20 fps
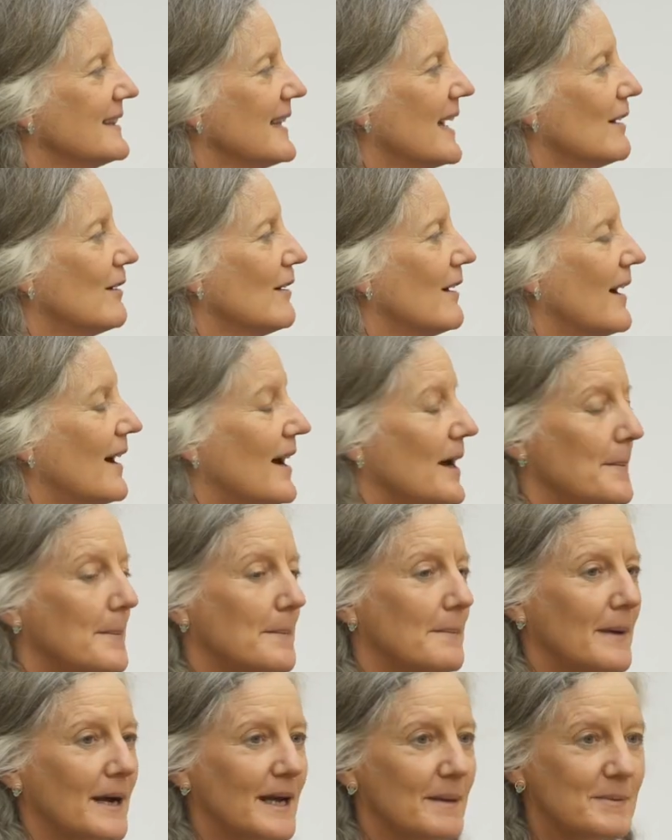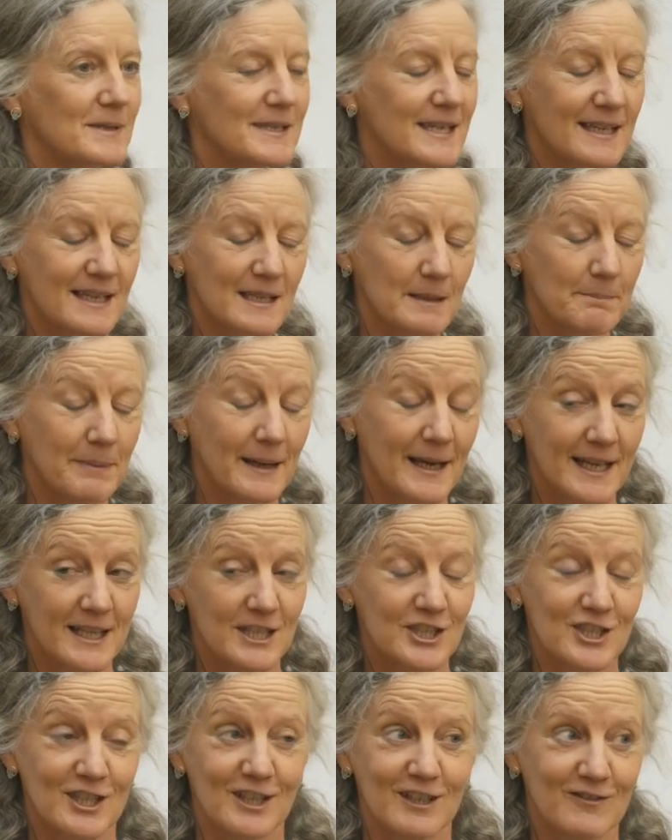Now, my particular
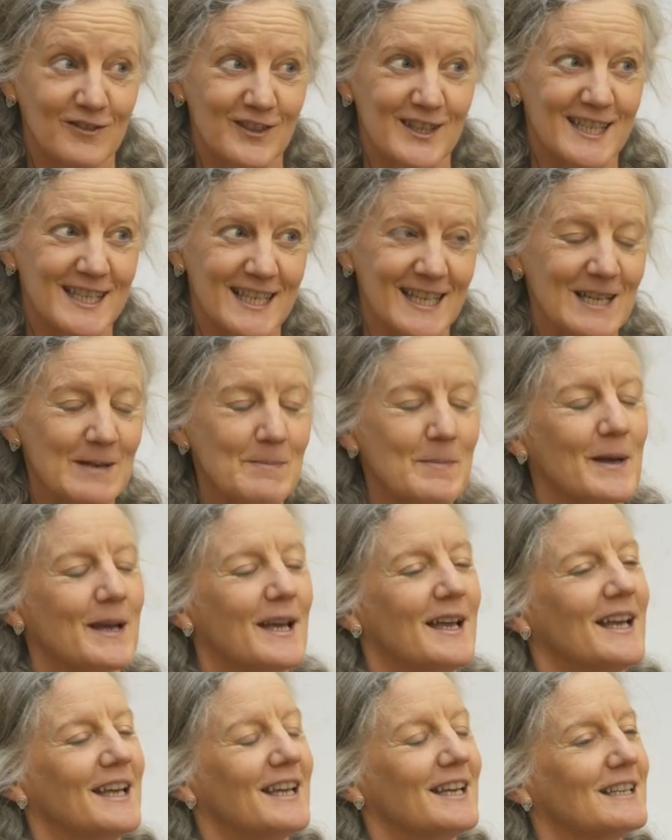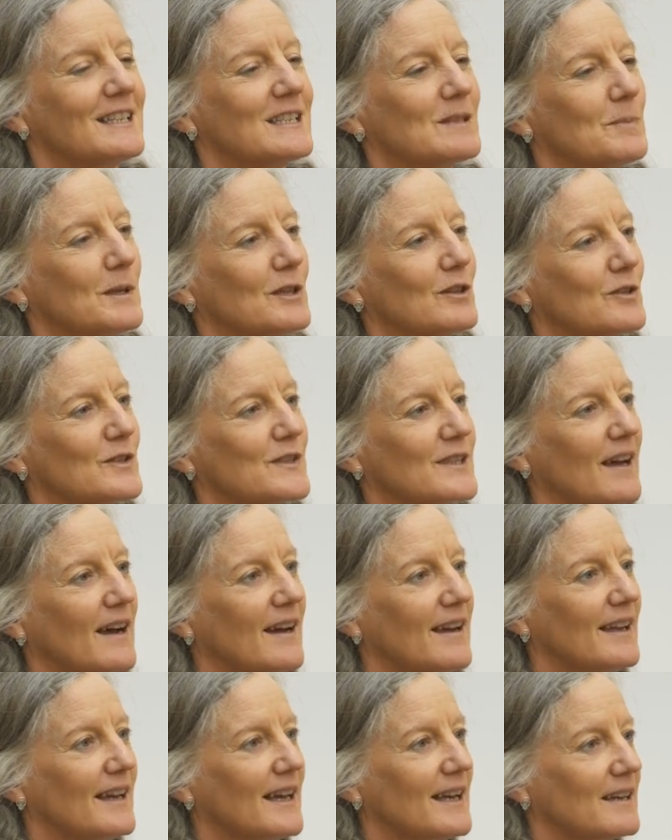passion for sleep is because
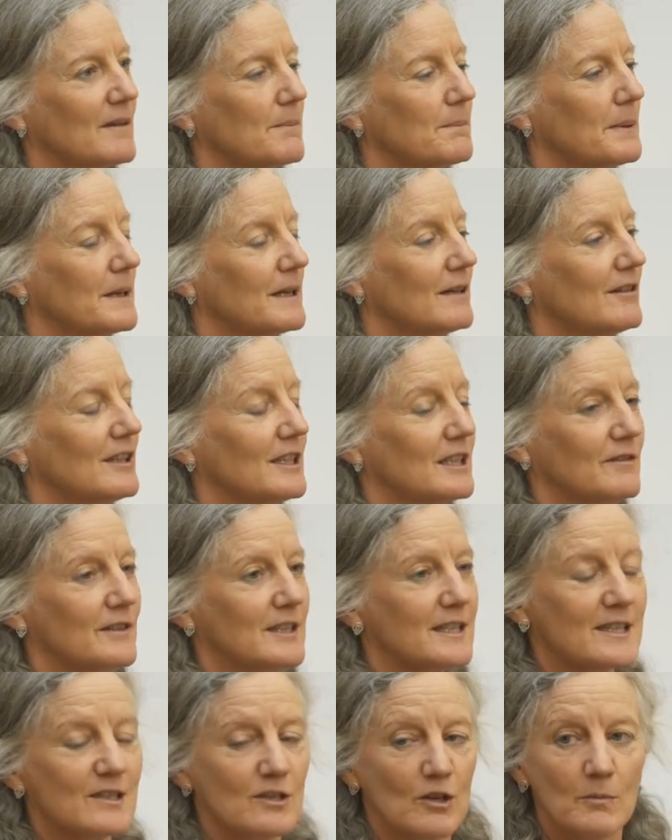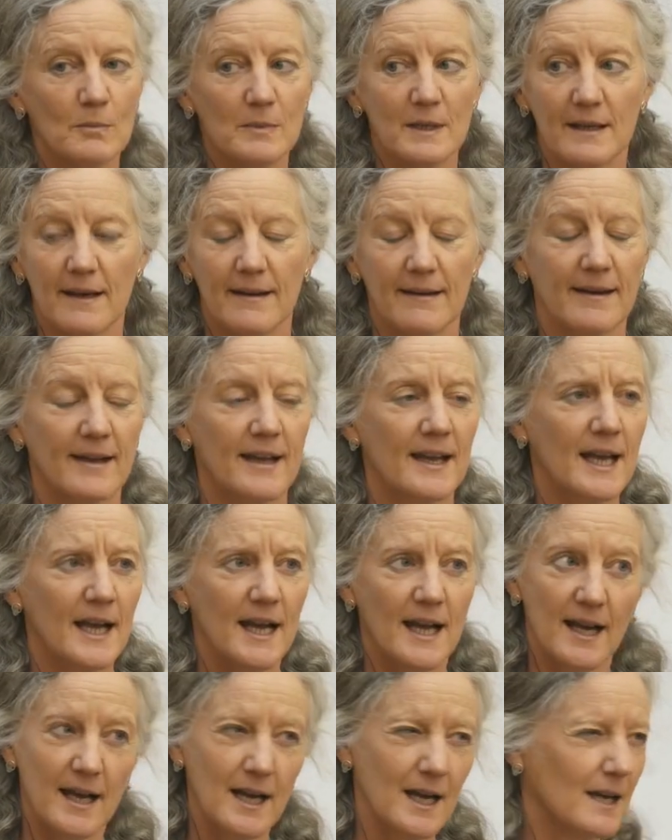I had a period of insomnia,
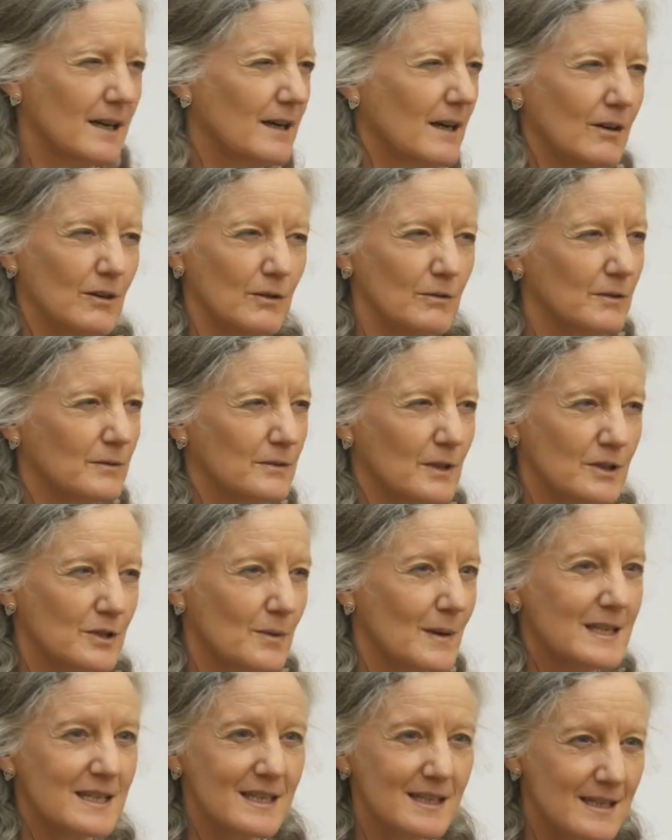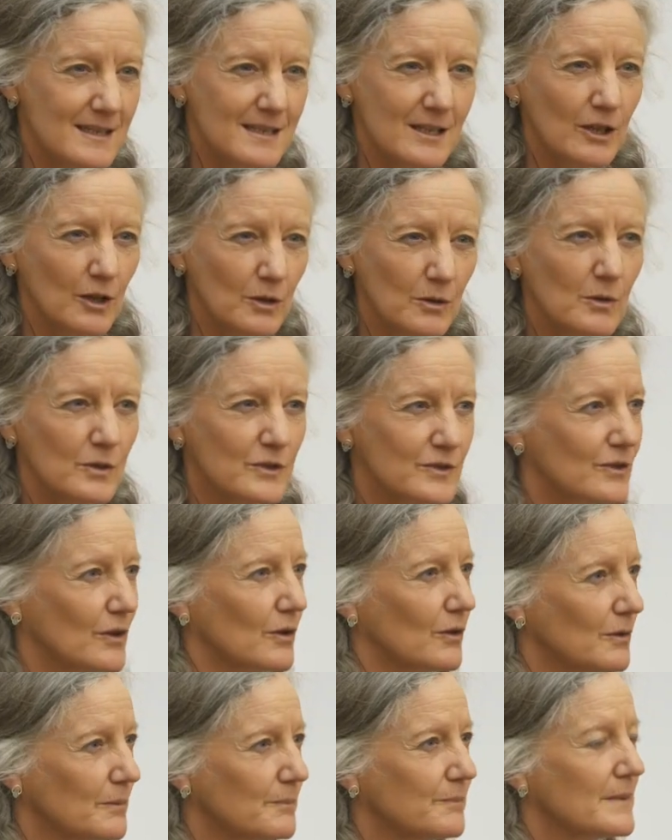20 years ago or
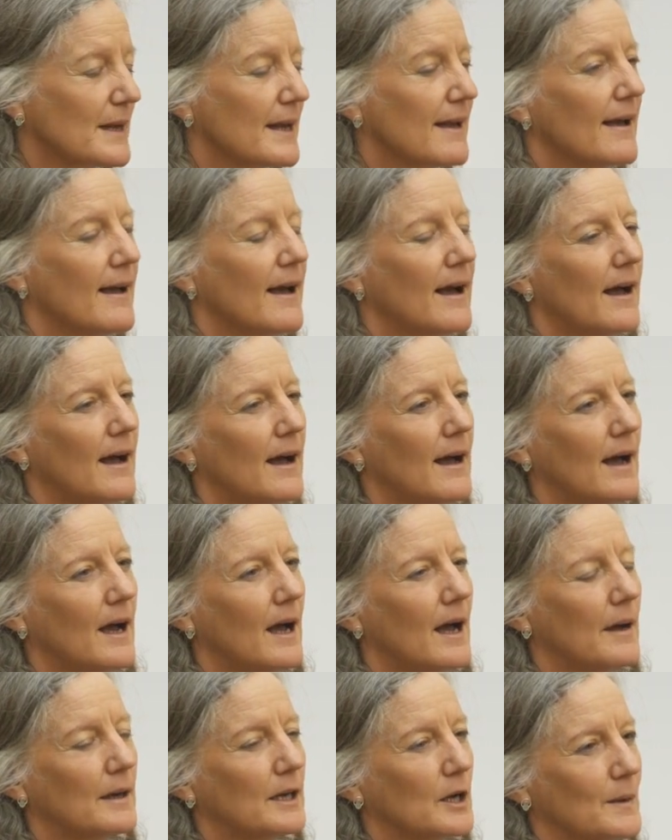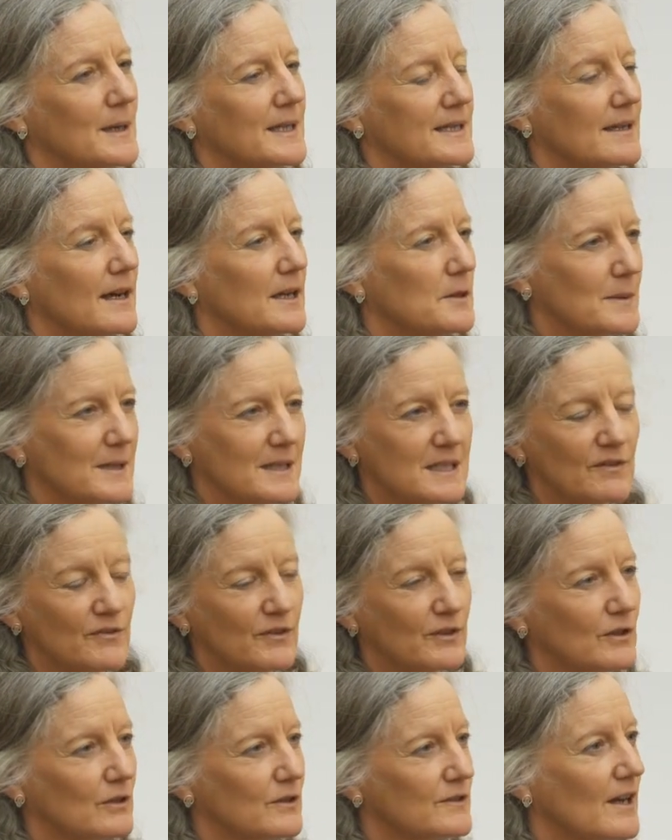so, coincide with a
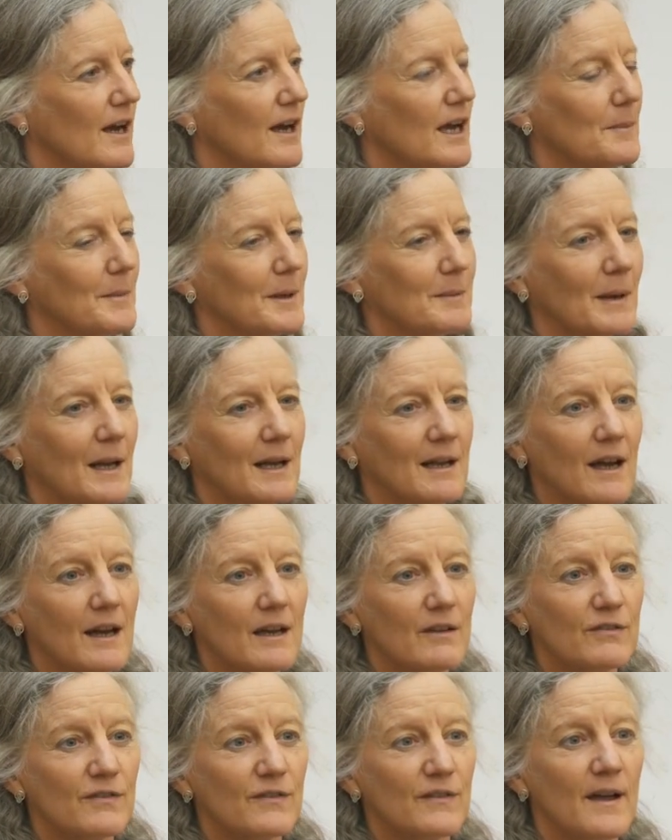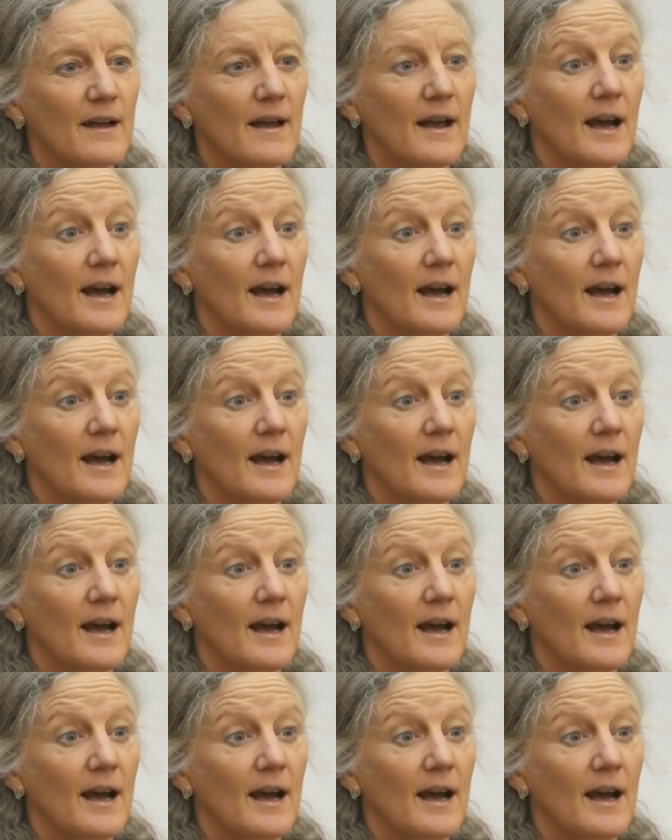difficult time in my life.